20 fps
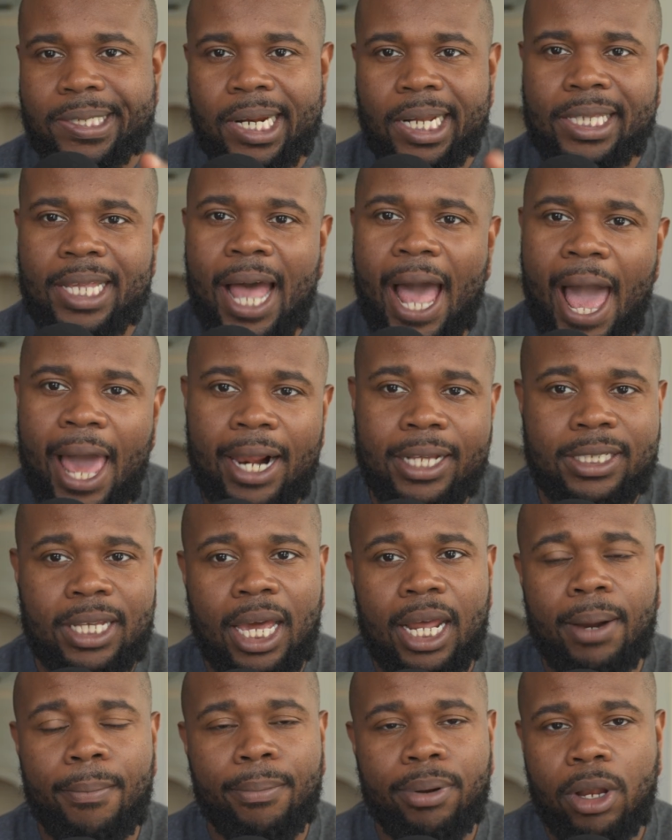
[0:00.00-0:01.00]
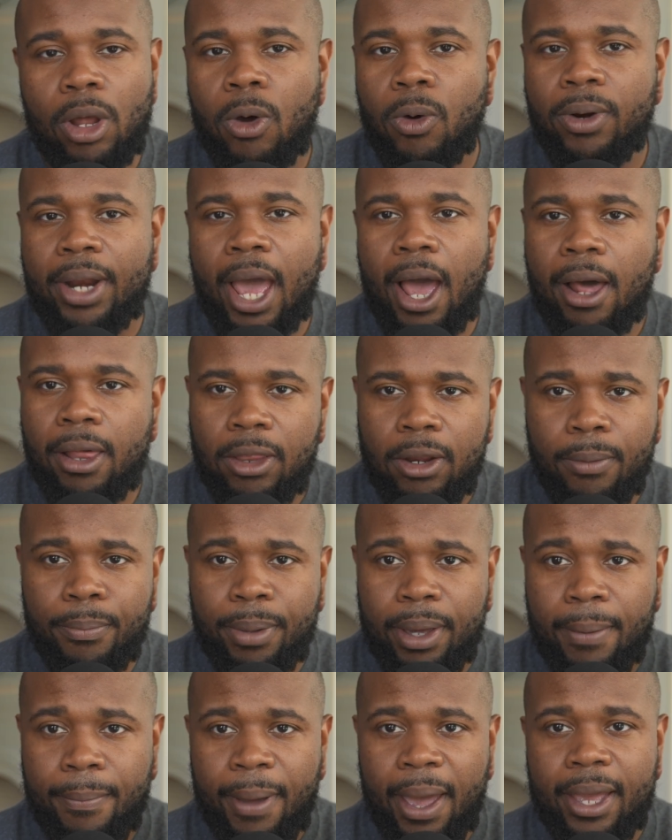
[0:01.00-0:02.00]
see like the highlights are kind of blown out a little
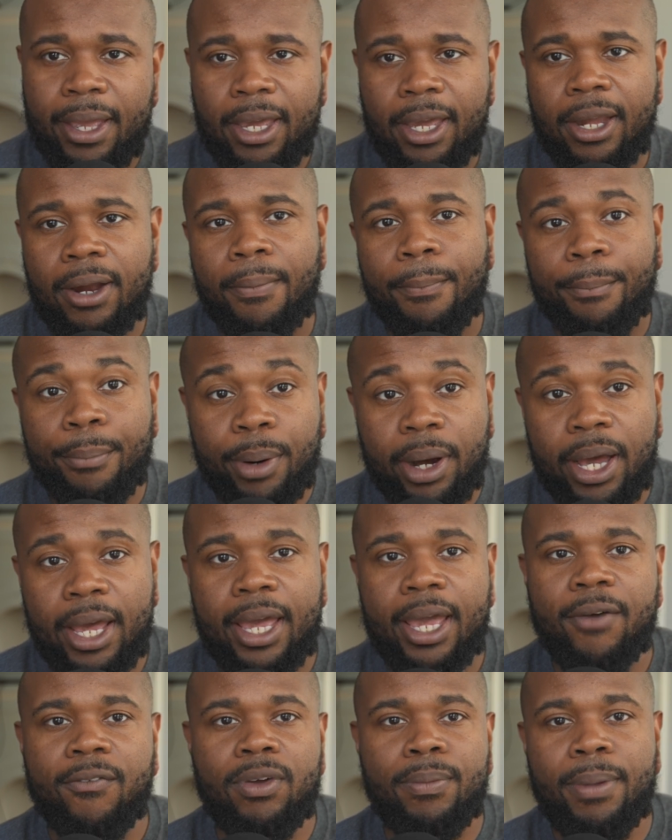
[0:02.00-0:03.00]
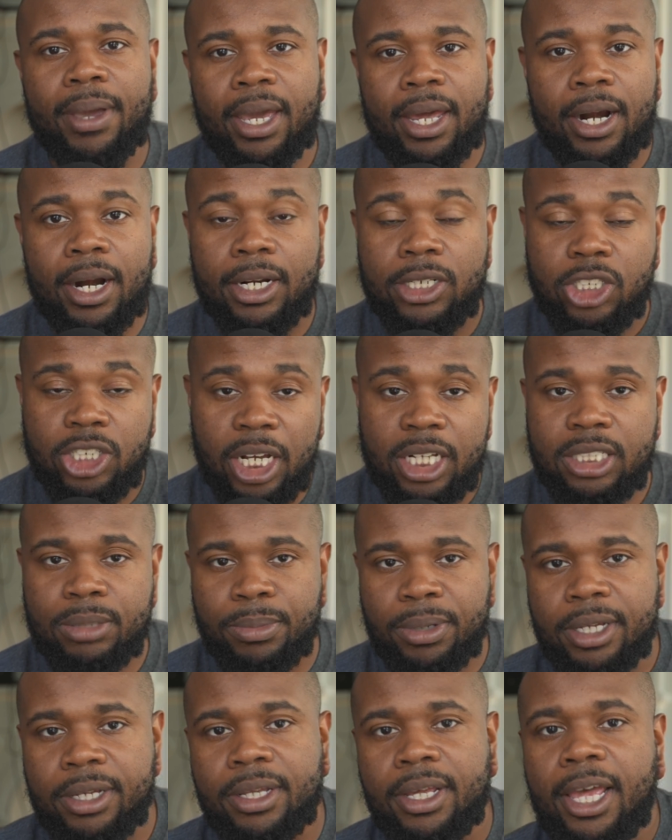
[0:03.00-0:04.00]
bit back here, but if we make an
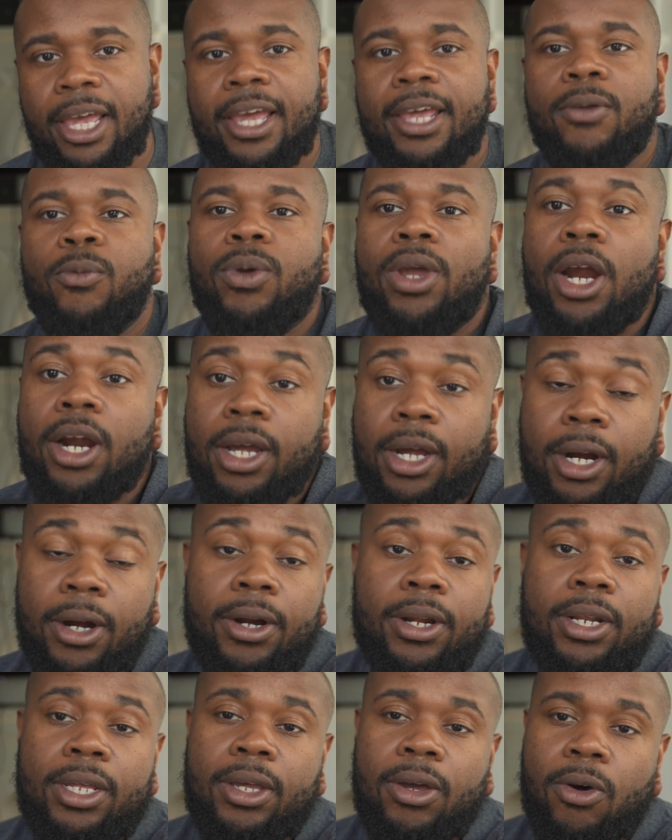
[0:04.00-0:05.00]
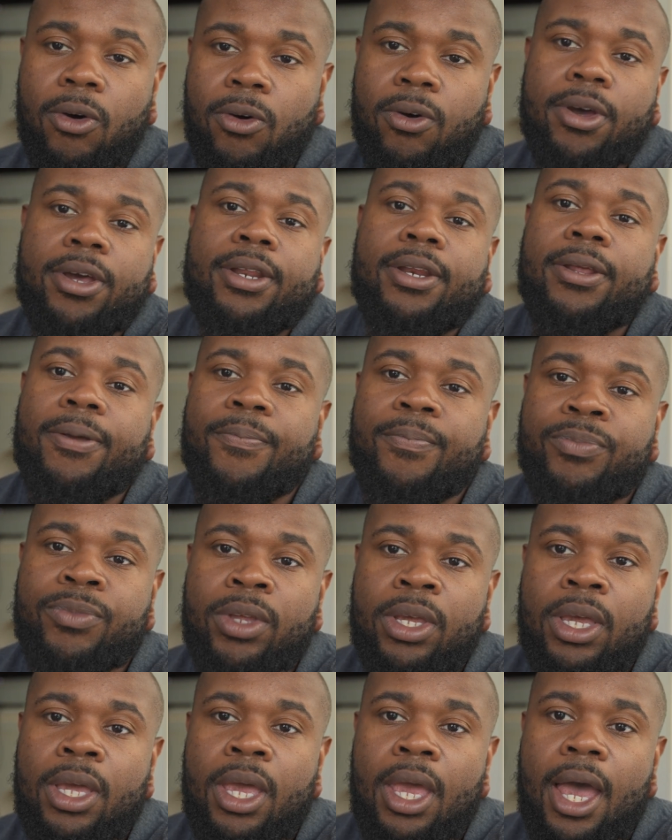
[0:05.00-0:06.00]
adjustment, and we are currently on
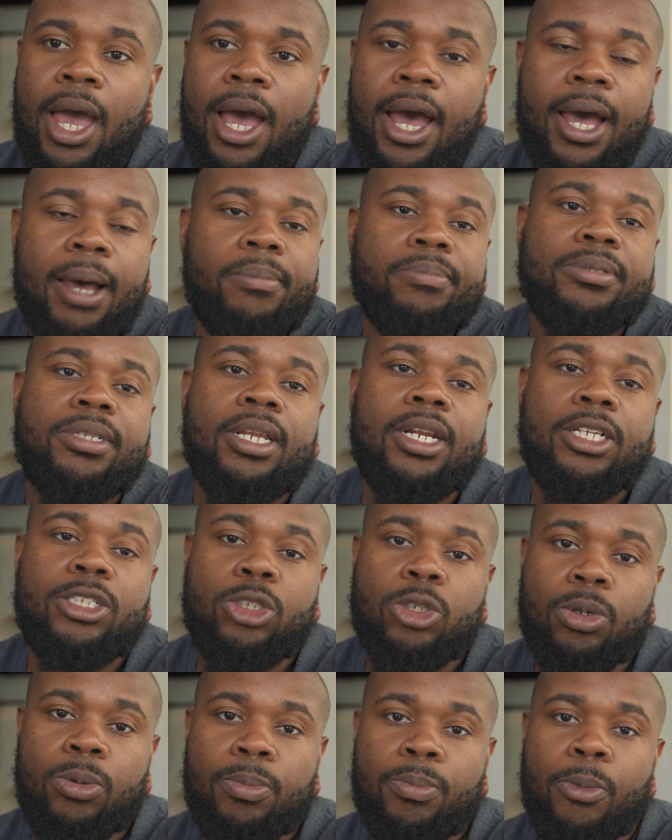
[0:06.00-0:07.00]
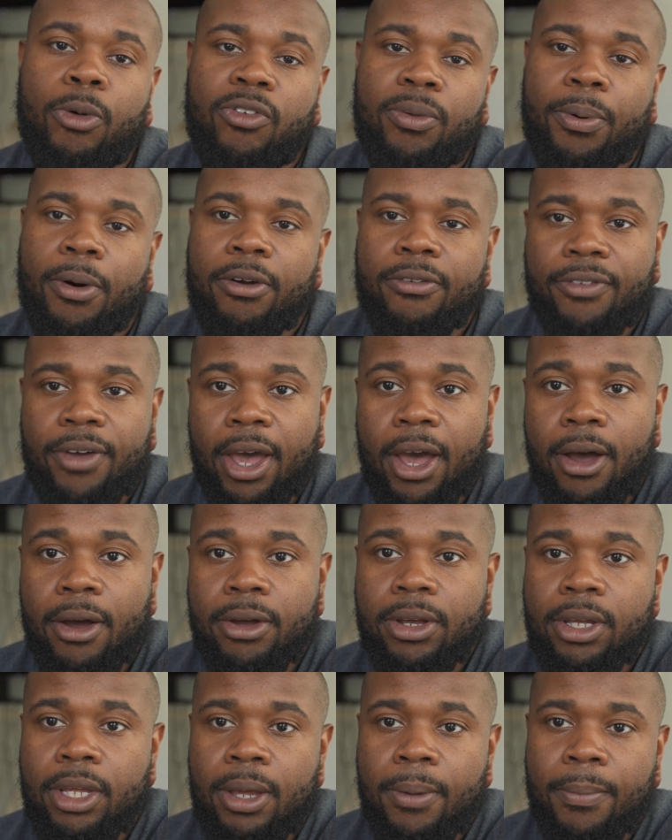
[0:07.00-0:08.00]
Cine 2 movie profile,
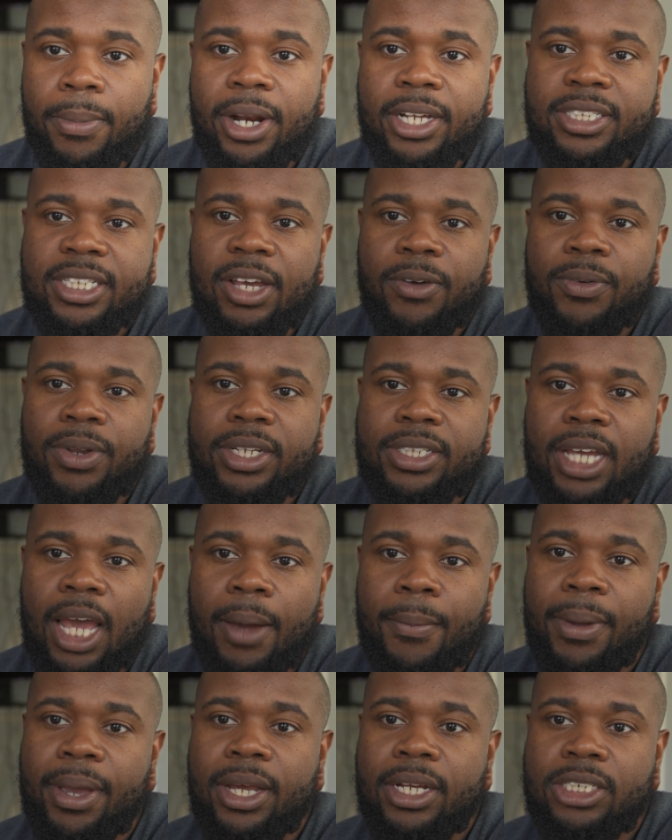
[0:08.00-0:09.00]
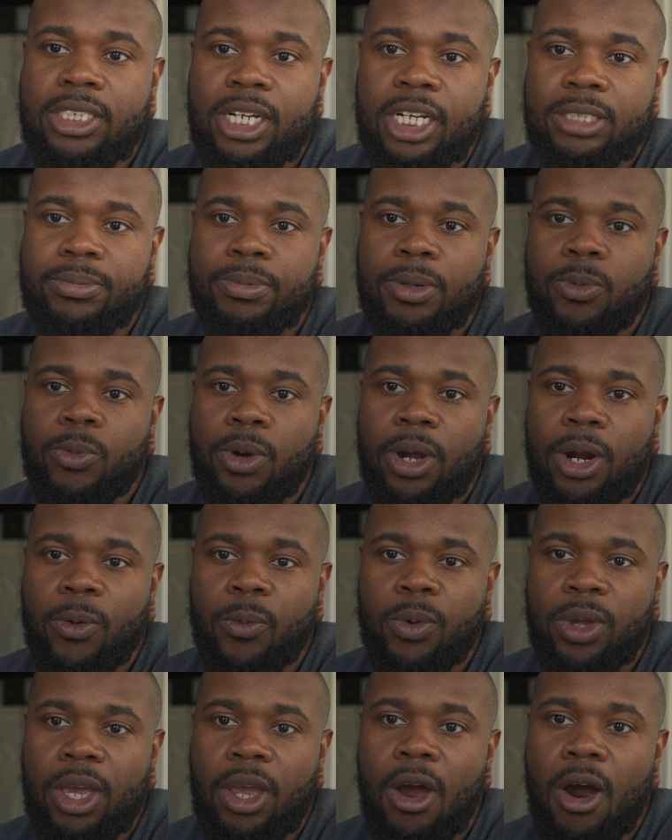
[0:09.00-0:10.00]
but let's say we just kind of make an adjustment where
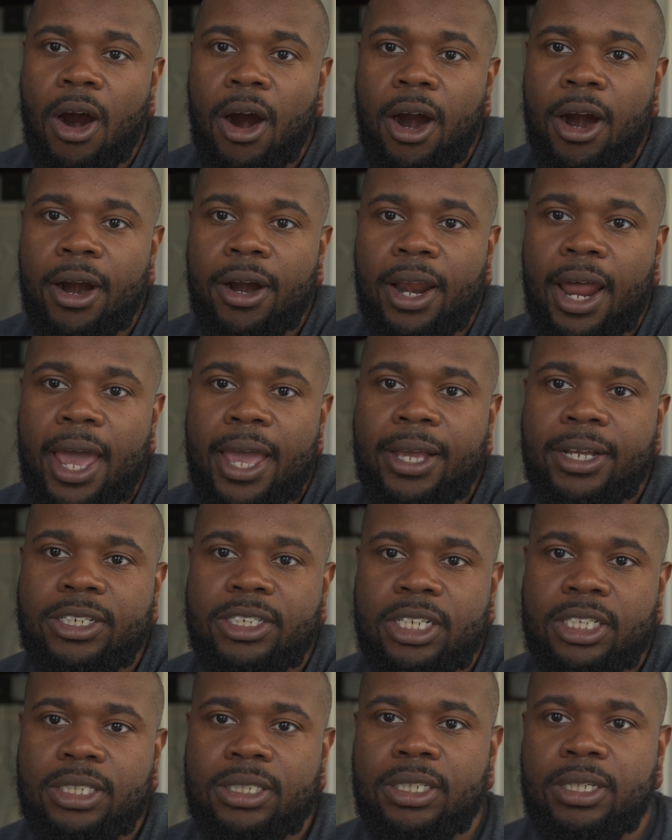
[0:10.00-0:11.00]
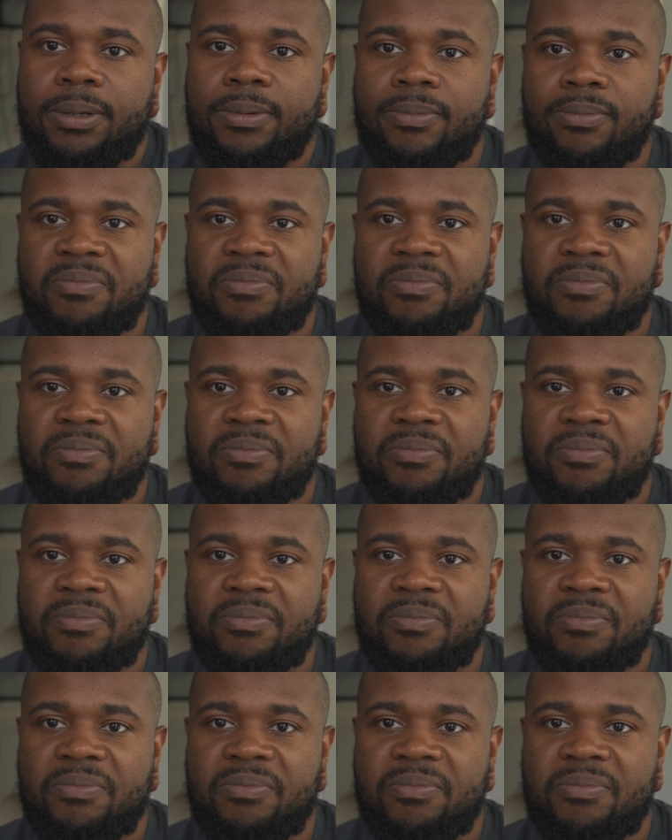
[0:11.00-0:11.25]
we are like just